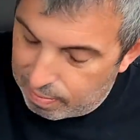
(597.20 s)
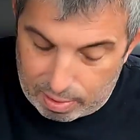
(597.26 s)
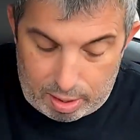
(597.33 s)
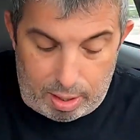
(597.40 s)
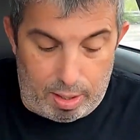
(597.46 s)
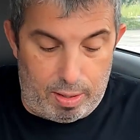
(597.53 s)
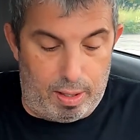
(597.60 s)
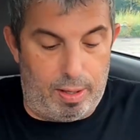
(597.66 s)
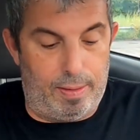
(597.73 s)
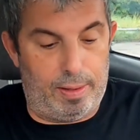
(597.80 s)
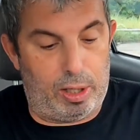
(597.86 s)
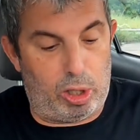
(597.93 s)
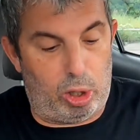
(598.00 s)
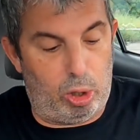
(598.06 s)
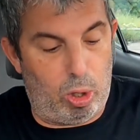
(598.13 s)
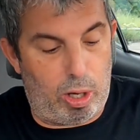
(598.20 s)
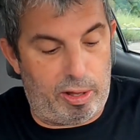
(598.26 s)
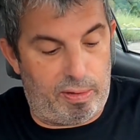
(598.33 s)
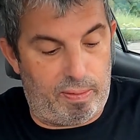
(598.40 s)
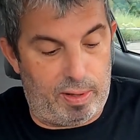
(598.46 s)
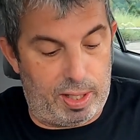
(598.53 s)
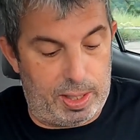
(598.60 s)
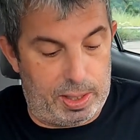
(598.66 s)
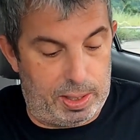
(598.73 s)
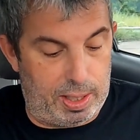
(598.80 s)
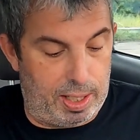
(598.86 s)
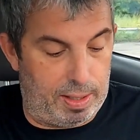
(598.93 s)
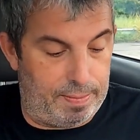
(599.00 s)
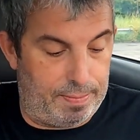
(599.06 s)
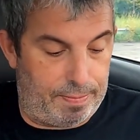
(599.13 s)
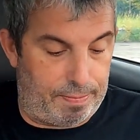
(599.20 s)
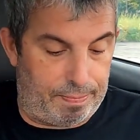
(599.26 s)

of a cloth for this thing.